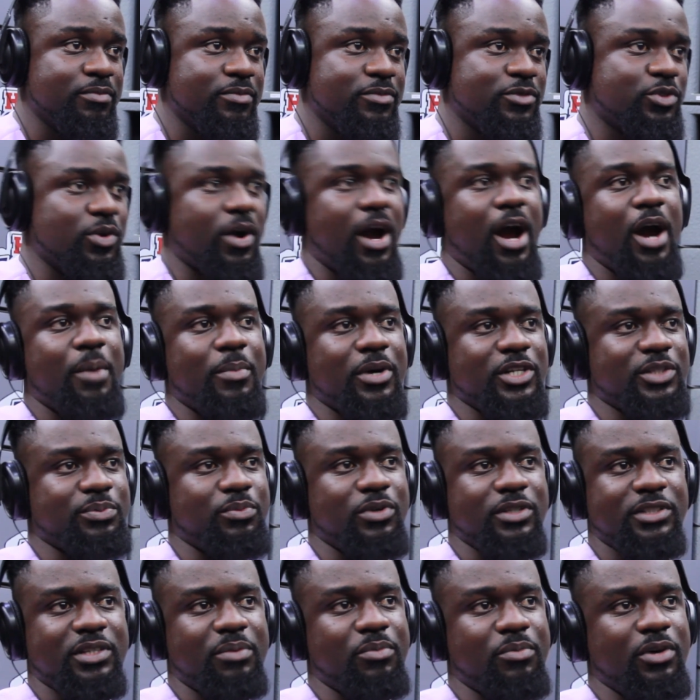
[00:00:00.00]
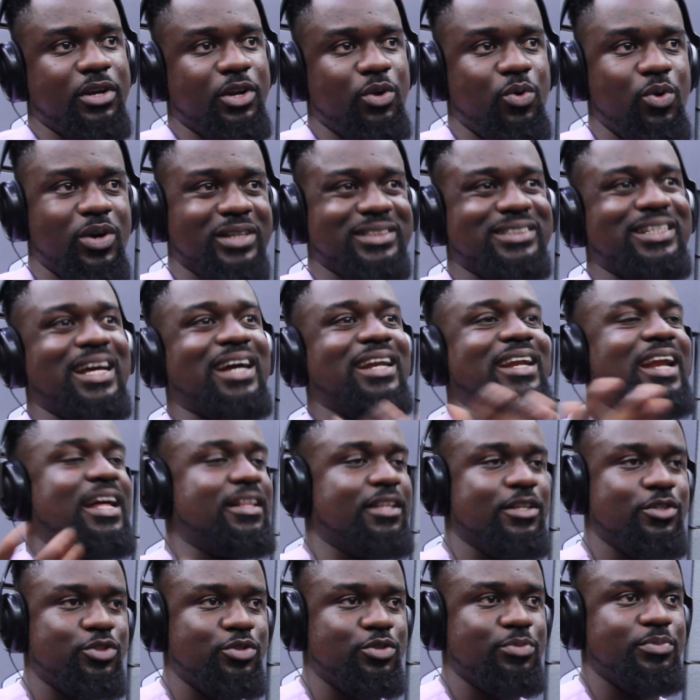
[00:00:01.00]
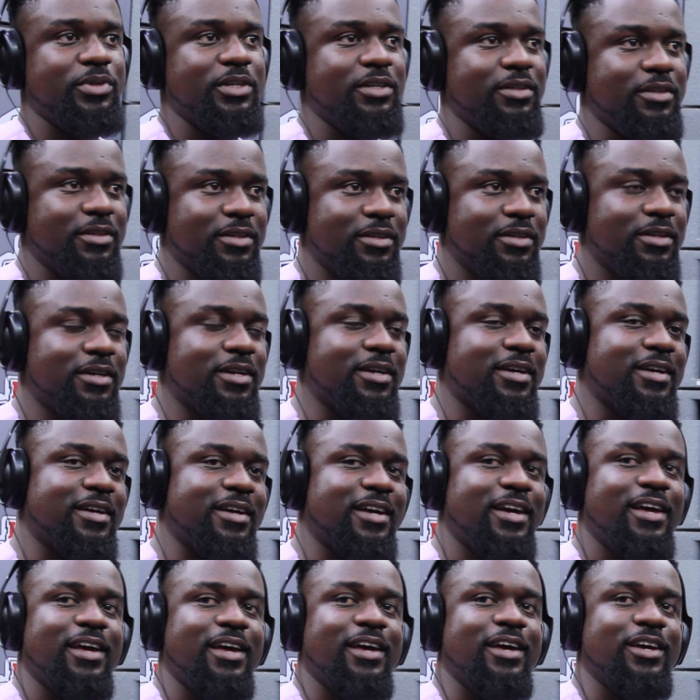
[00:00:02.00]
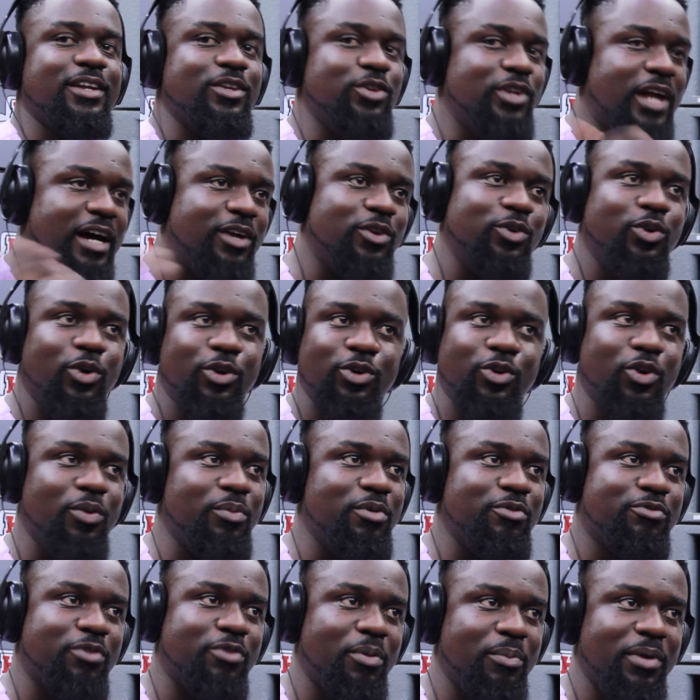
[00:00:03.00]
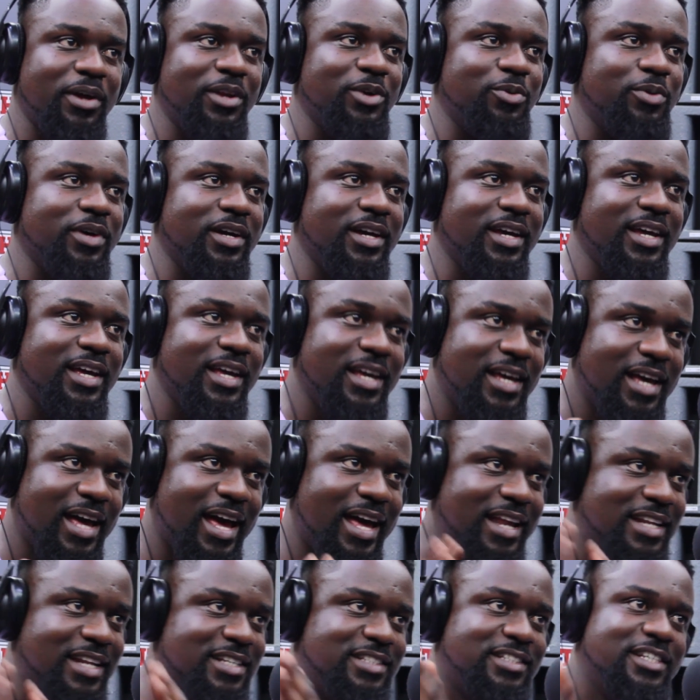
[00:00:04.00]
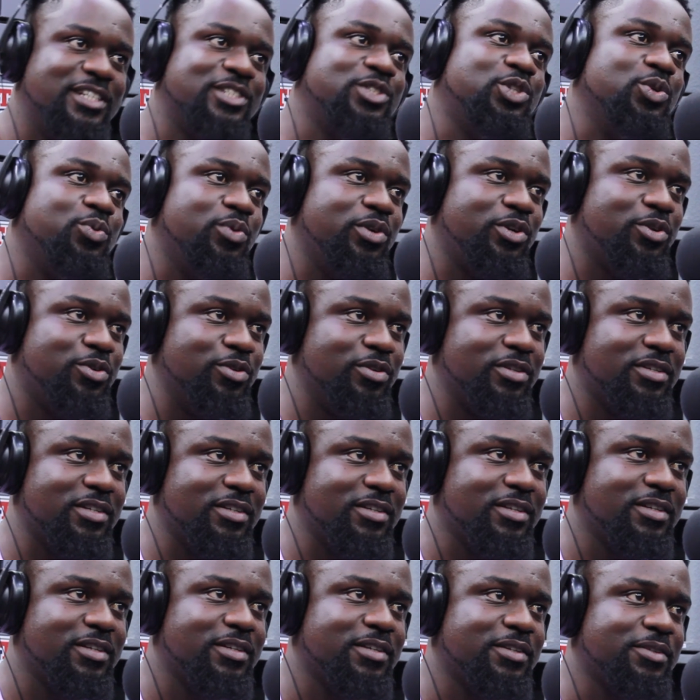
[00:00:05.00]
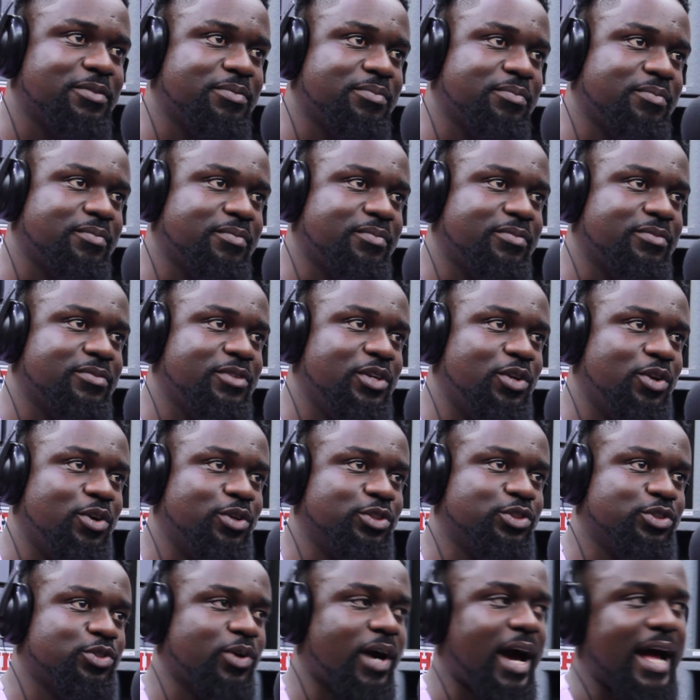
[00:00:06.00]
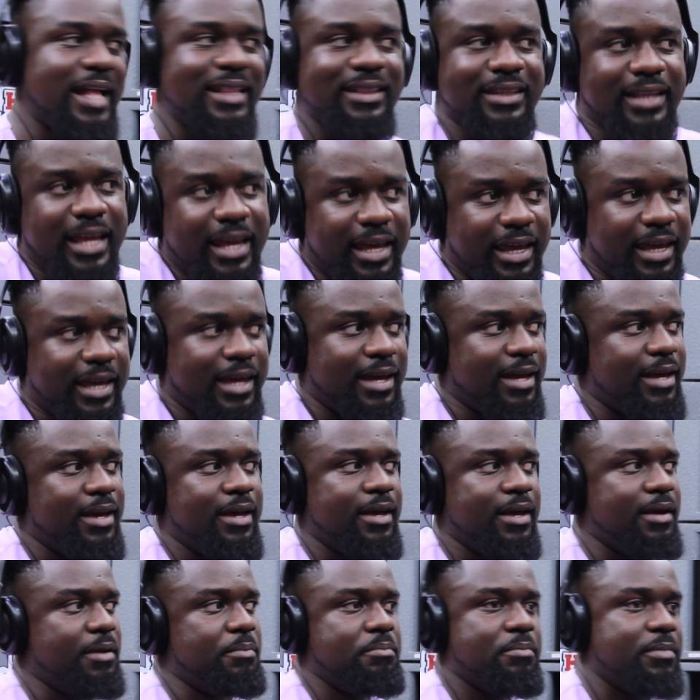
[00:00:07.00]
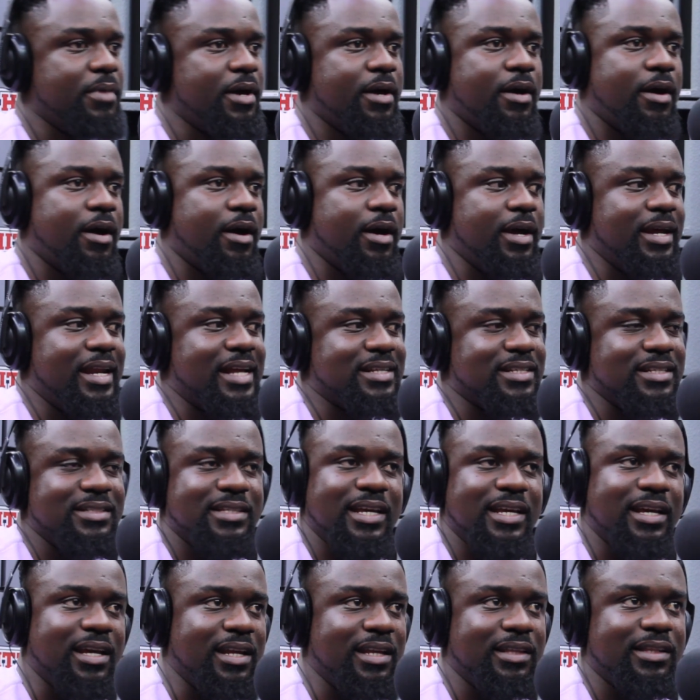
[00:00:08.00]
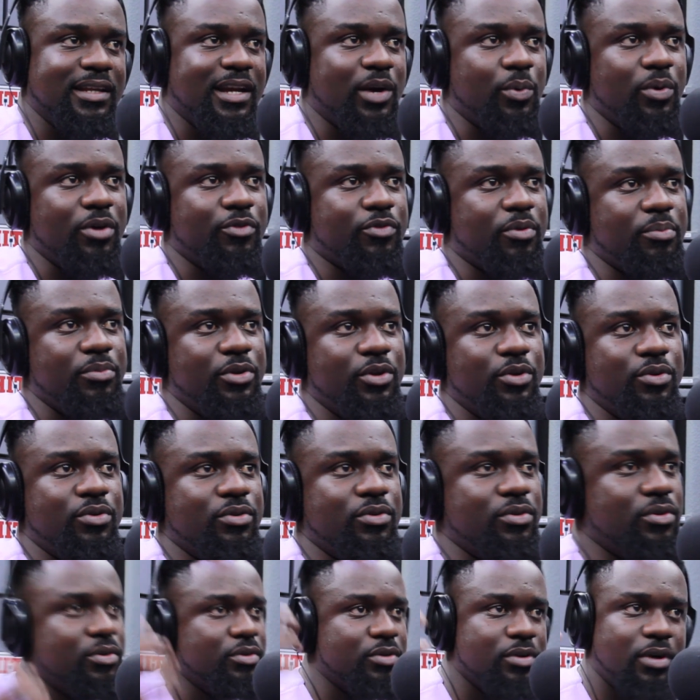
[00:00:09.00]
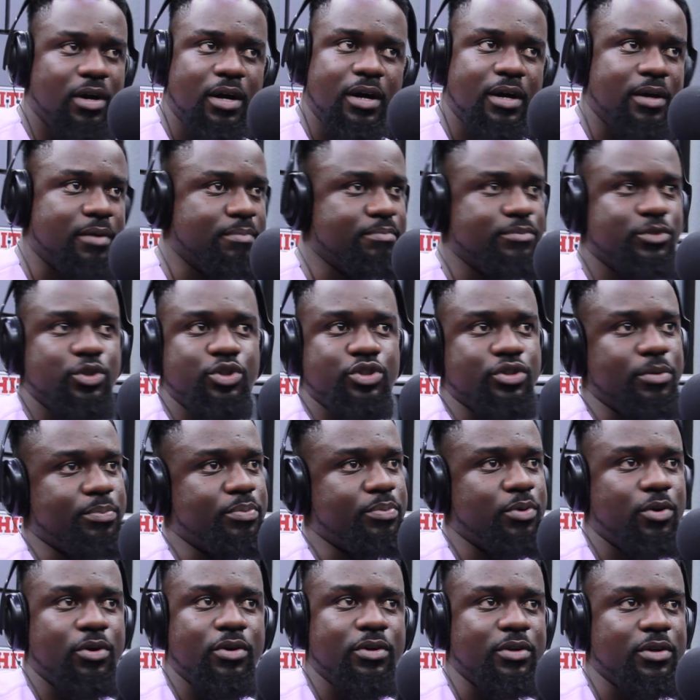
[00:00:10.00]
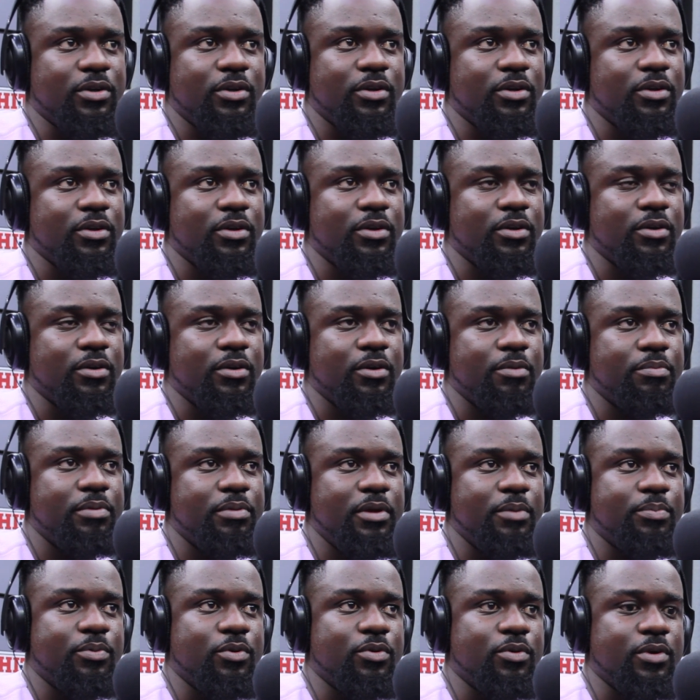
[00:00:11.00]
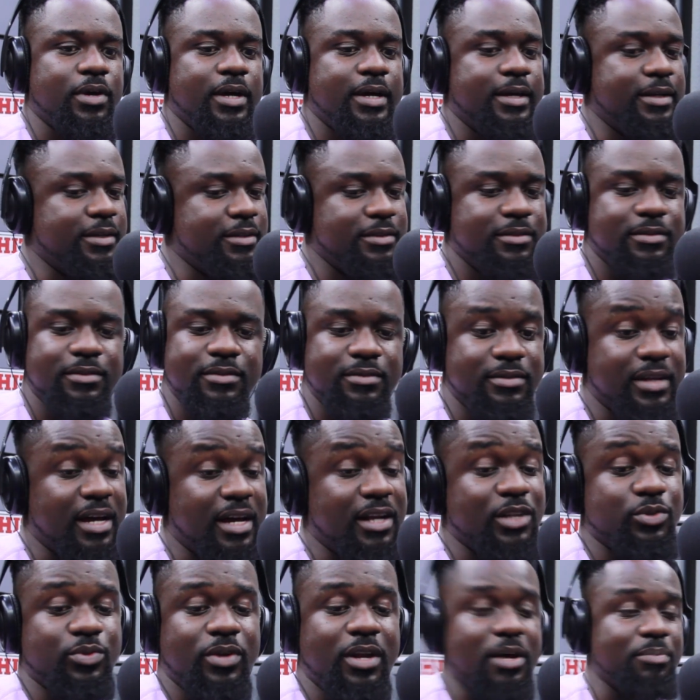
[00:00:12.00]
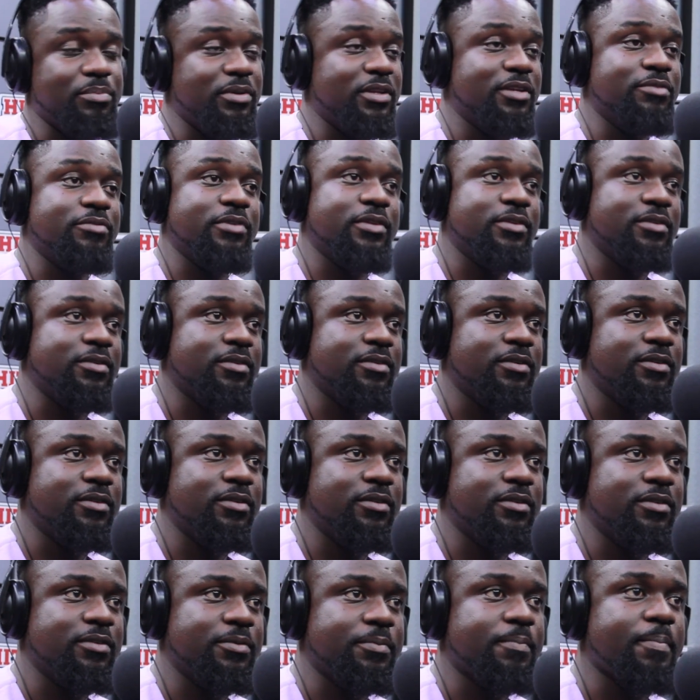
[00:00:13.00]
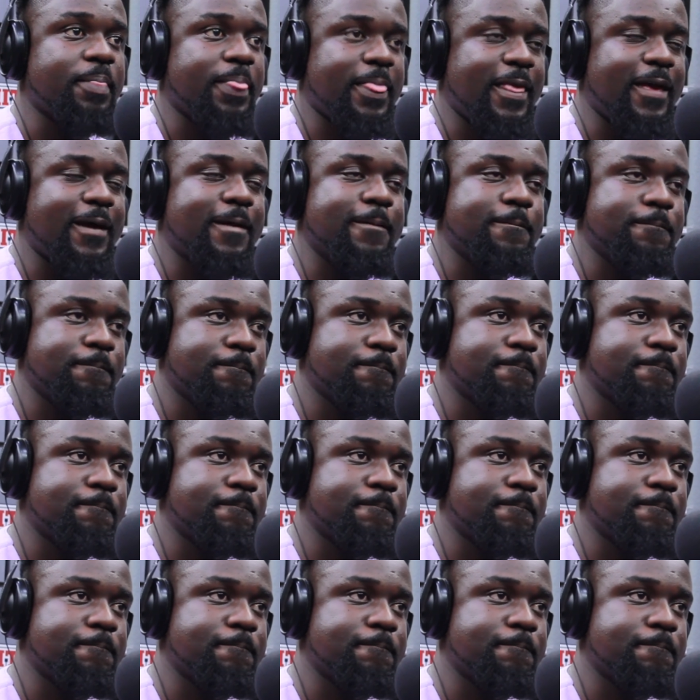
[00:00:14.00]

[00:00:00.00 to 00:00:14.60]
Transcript: So how much more somebody who has done nothing to me, that don't know me from anywhere, and is just doing good. You know, so I think it doesn't take anything away from you to support people, and that is what I believe in. Yeah.